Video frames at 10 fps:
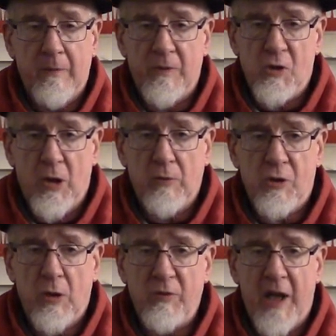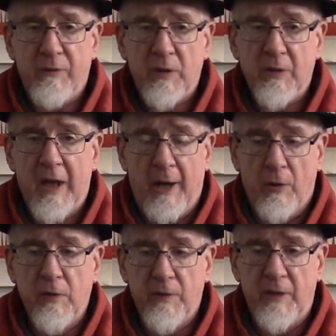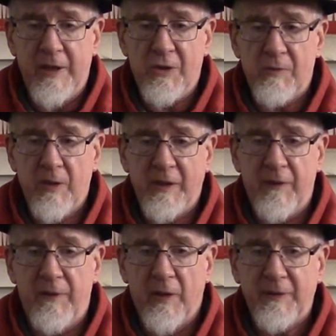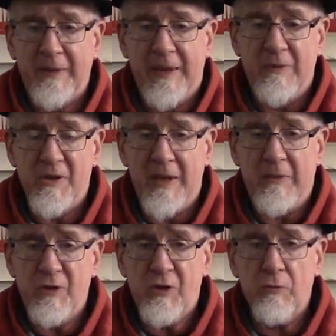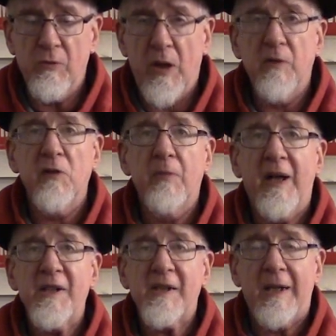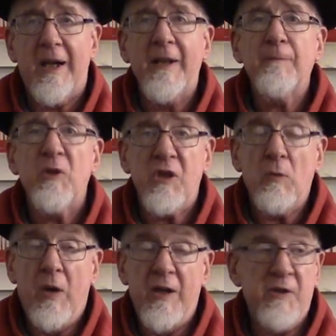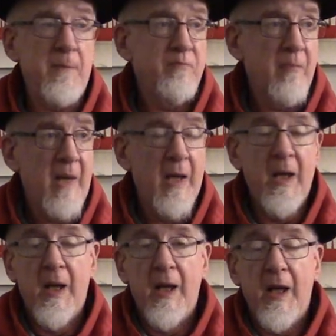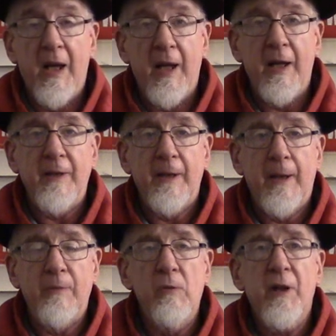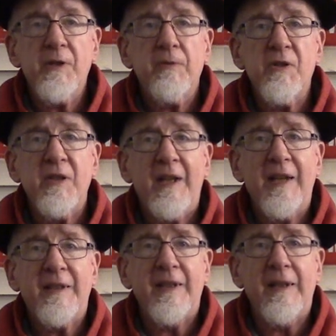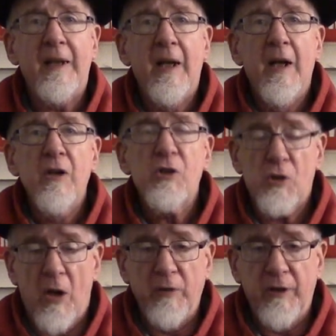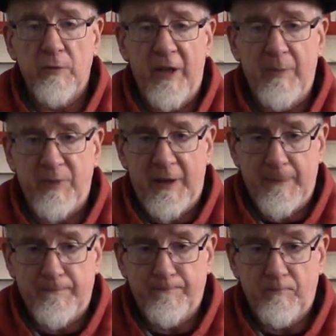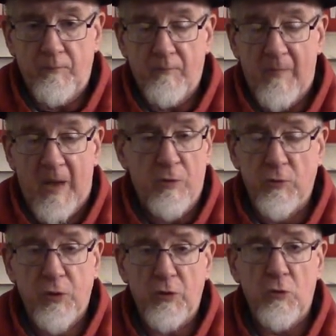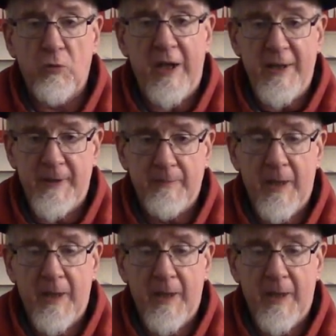Joe Joe never got over. He just really felt he was he was screwed over by Sly, which he was. And um, who else was in that thing? Charlotte Rampling, who looked great,